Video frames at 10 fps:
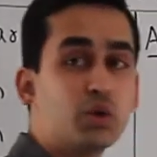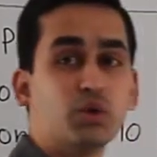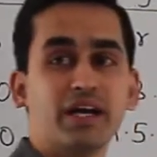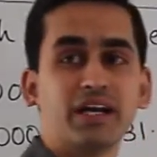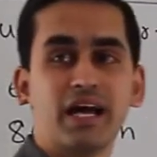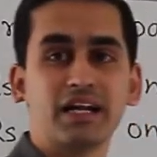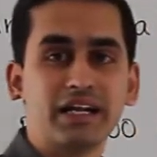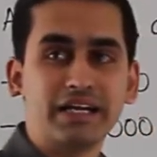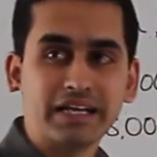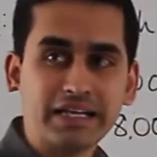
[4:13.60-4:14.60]
do I
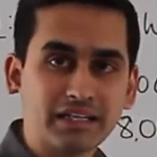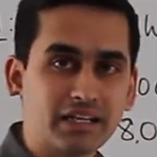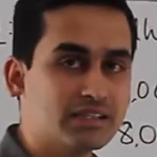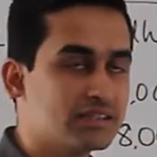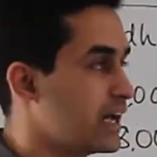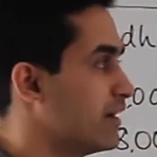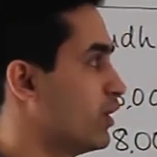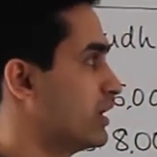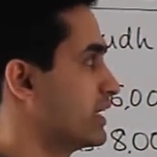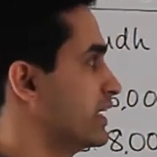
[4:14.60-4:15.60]
calculate interest? I have
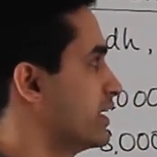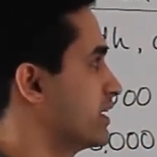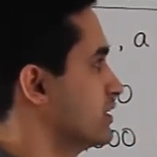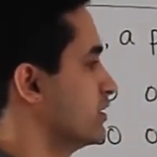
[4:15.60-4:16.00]
already written the